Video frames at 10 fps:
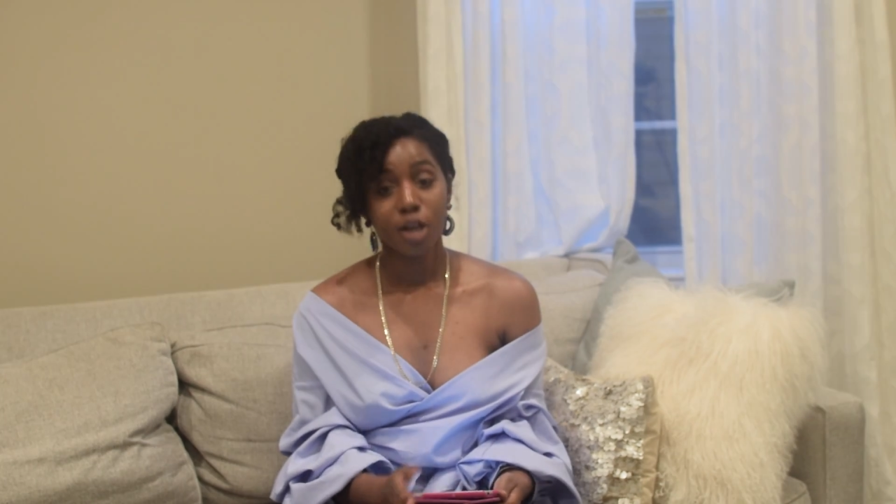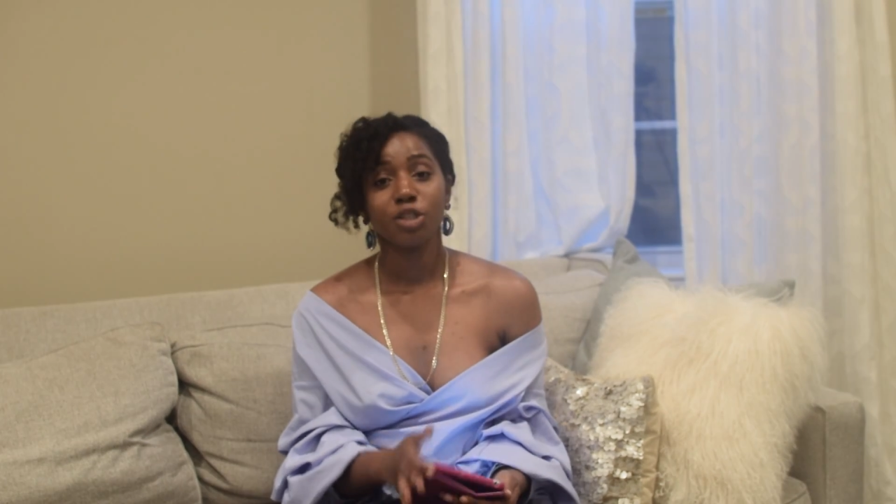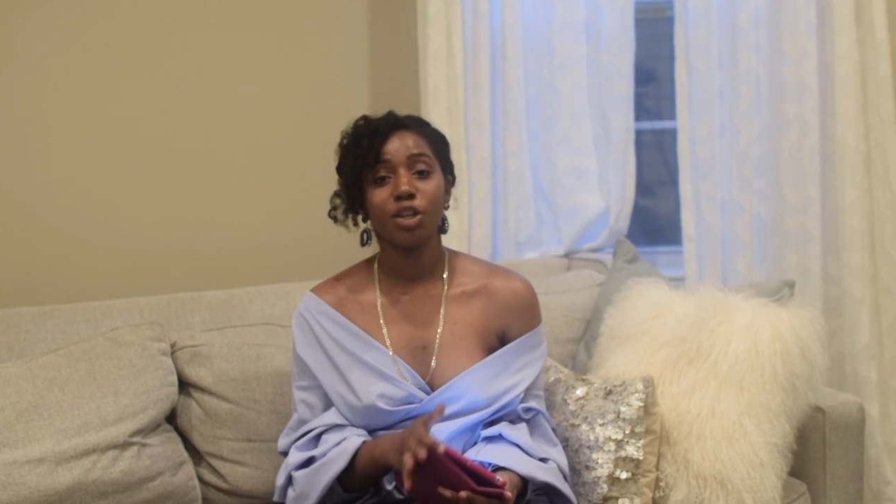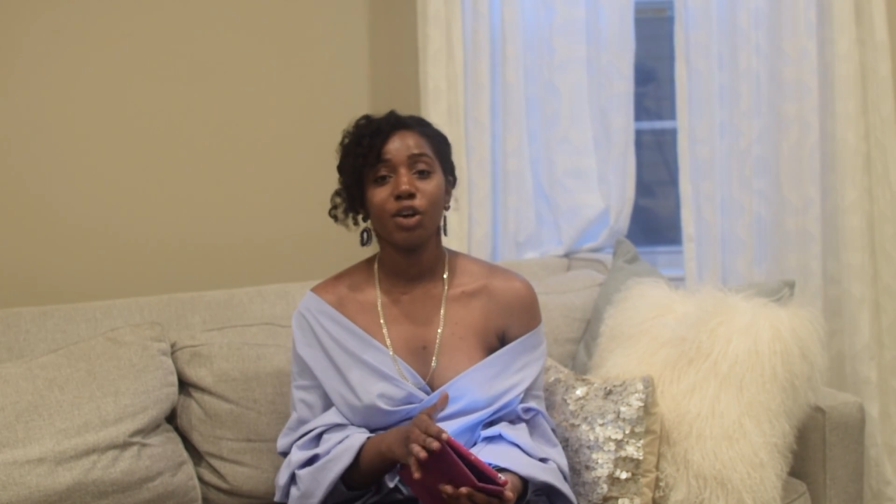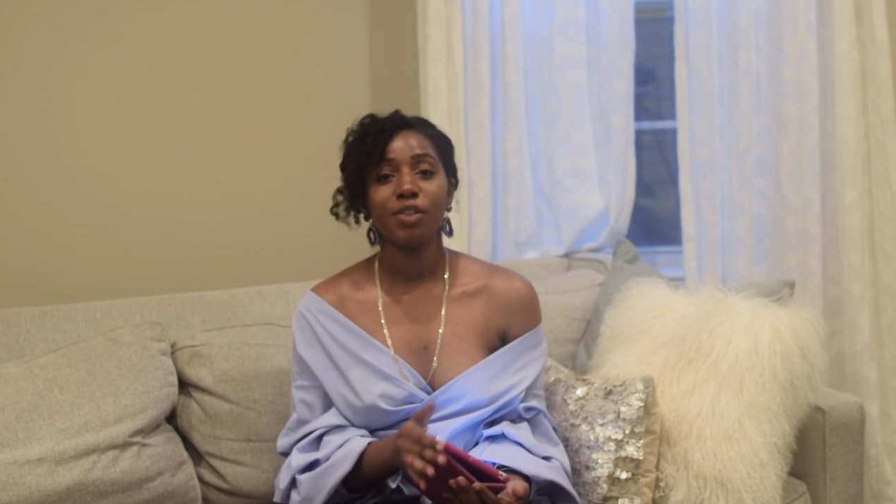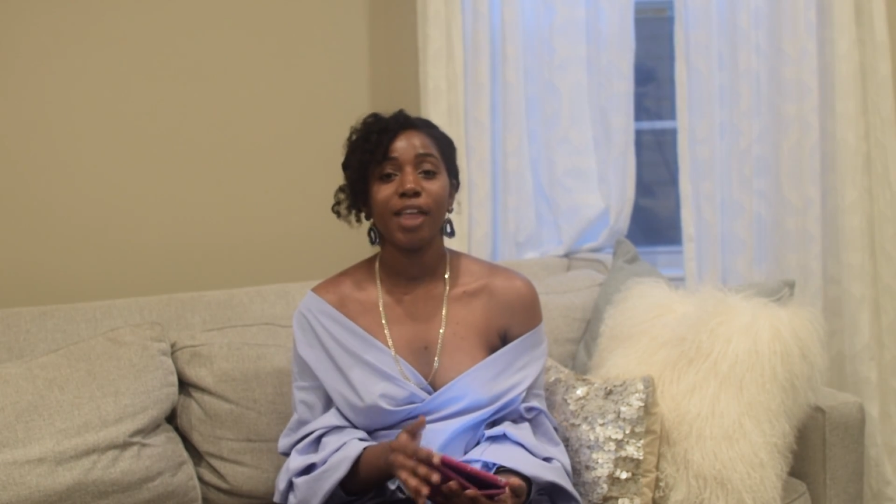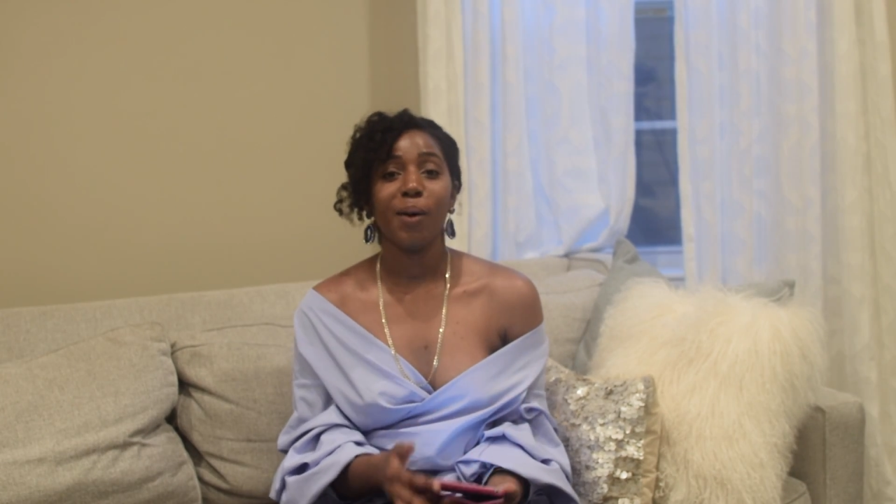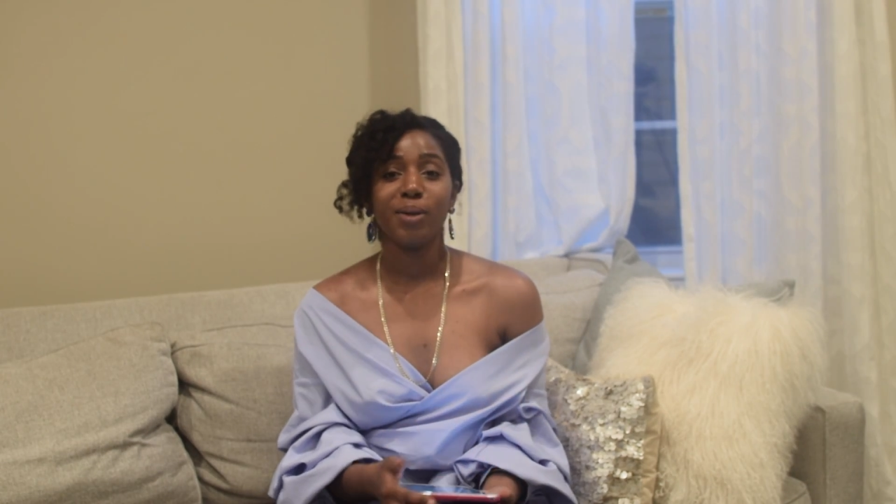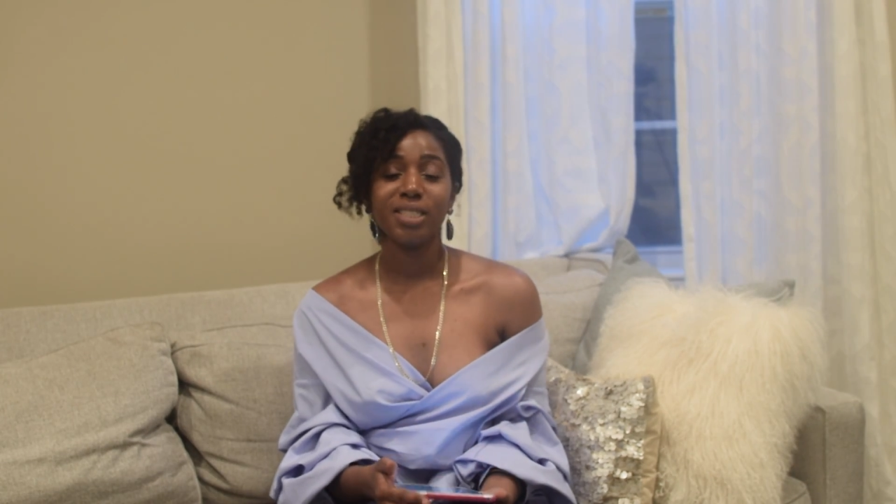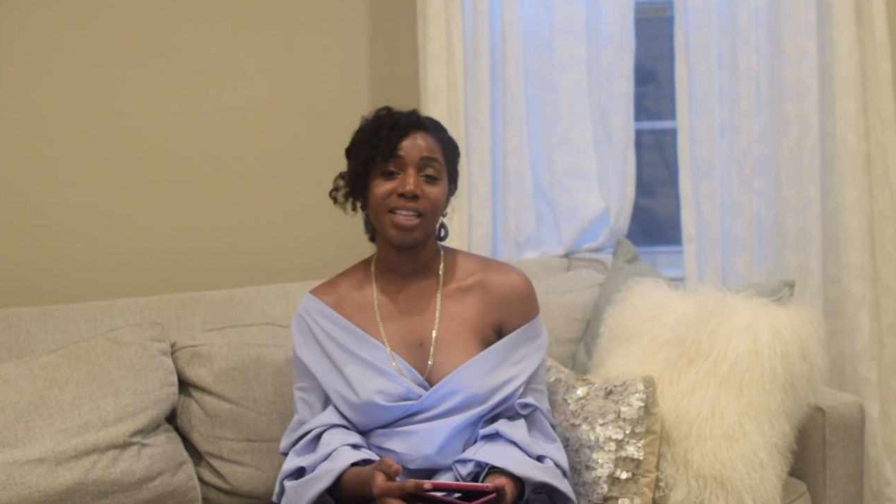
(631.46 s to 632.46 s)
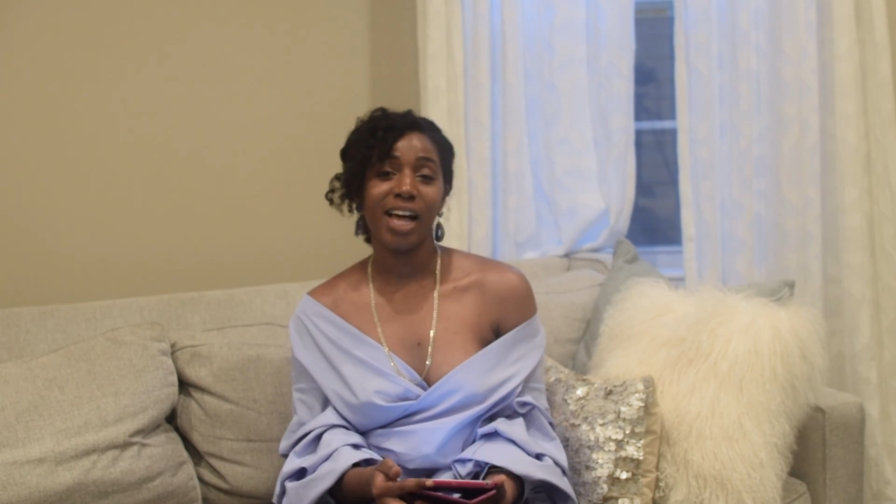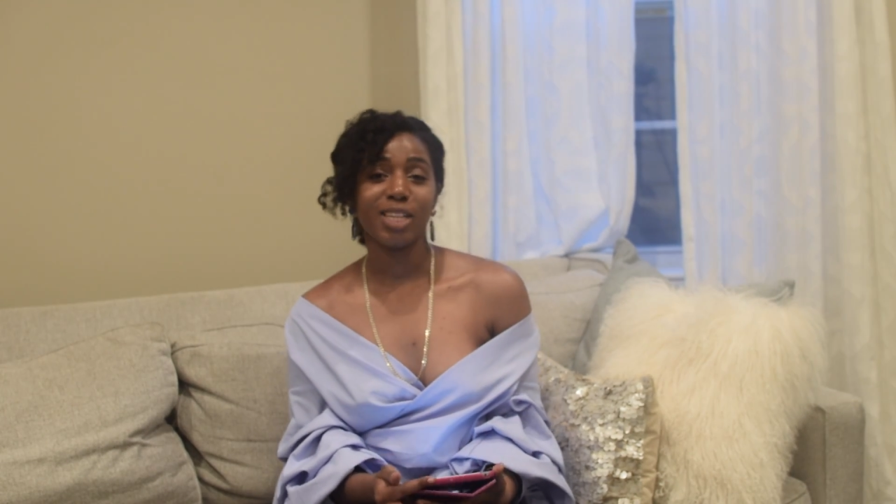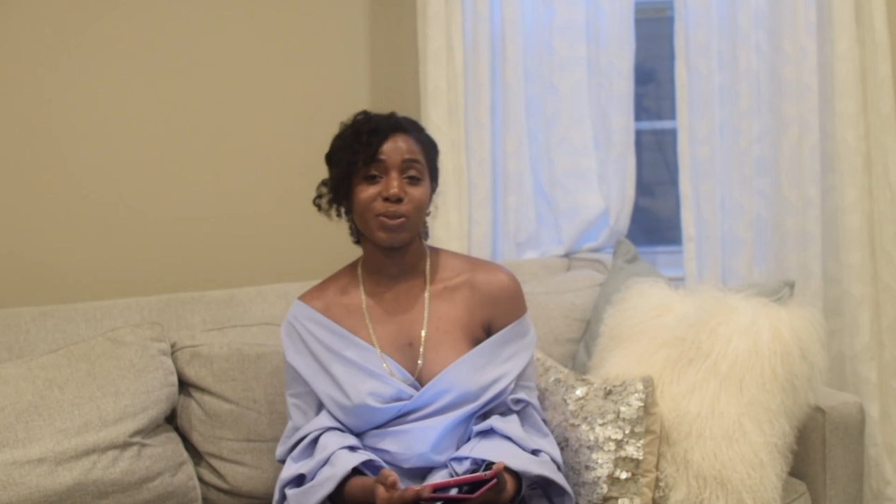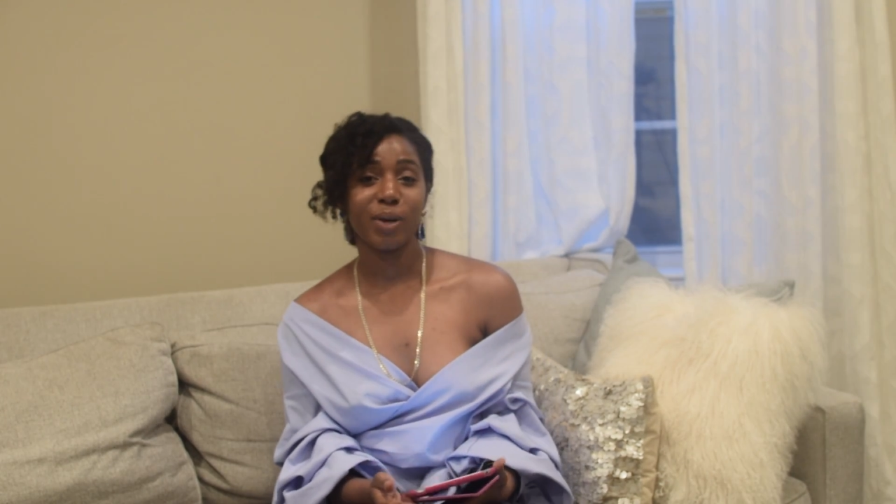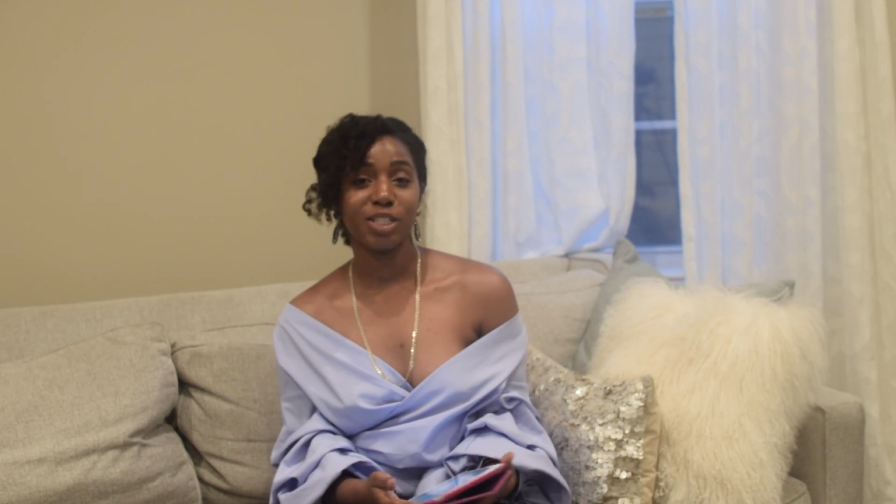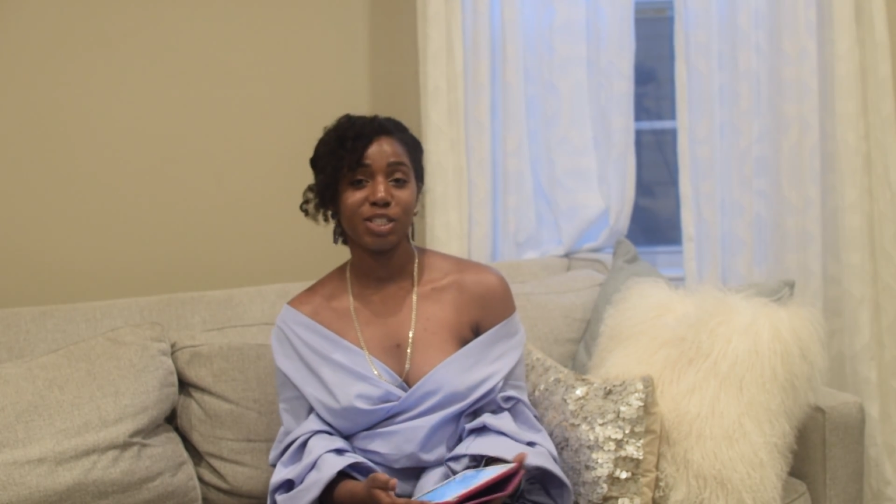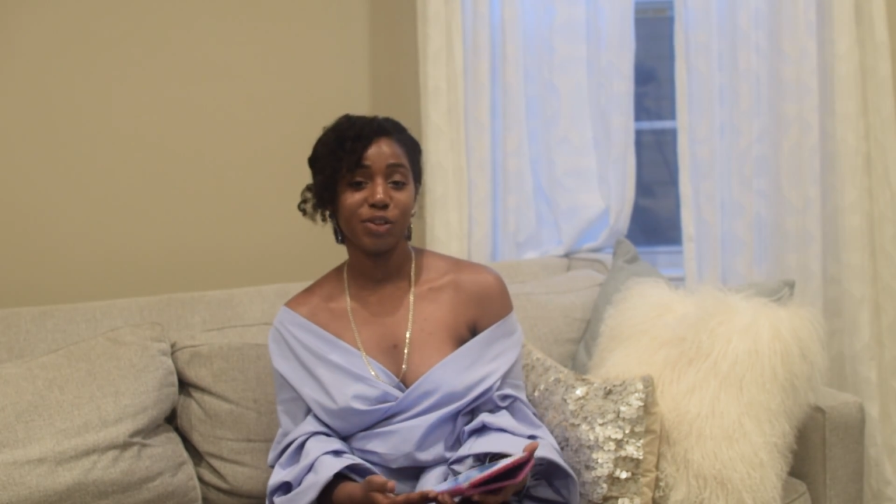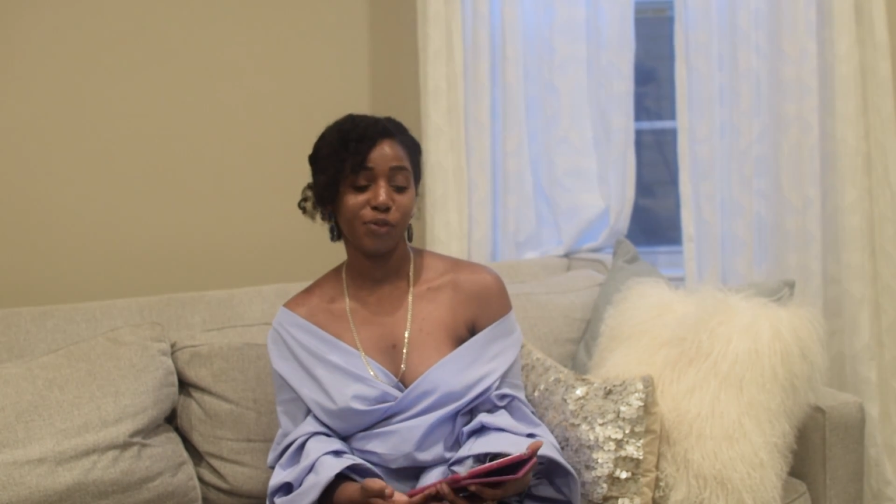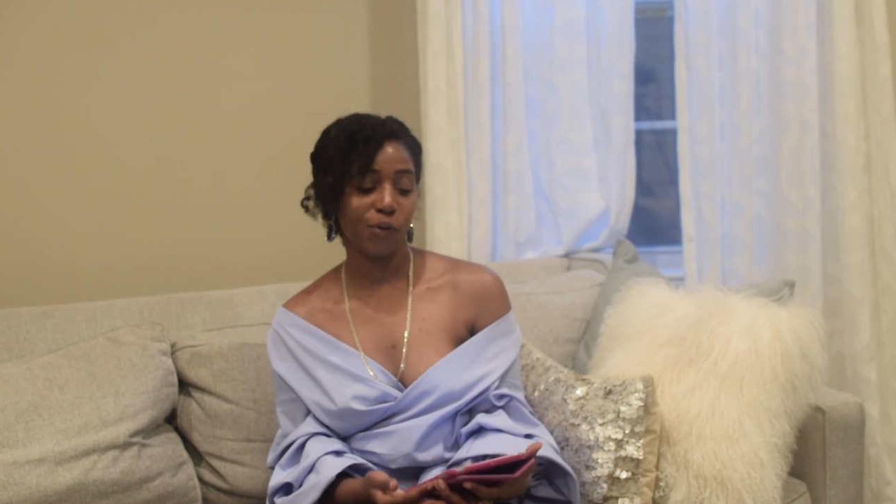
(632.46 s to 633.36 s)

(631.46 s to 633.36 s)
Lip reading: So that was the last question